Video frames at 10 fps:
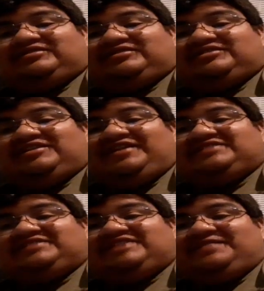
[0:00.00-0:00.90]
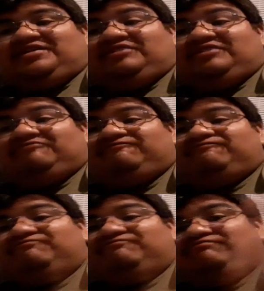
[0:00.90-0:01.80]
Till next time, y'all.
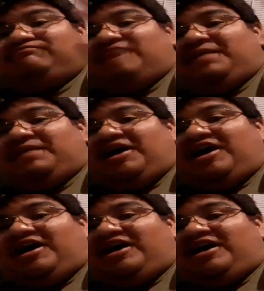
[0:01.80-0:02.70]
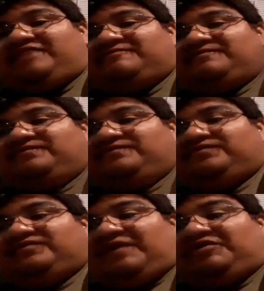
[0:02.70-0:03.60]
Bye bye.
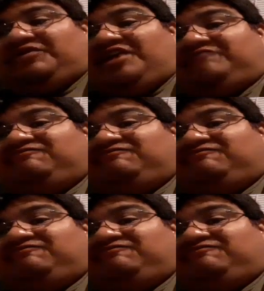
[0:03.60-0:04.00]
Have a good night.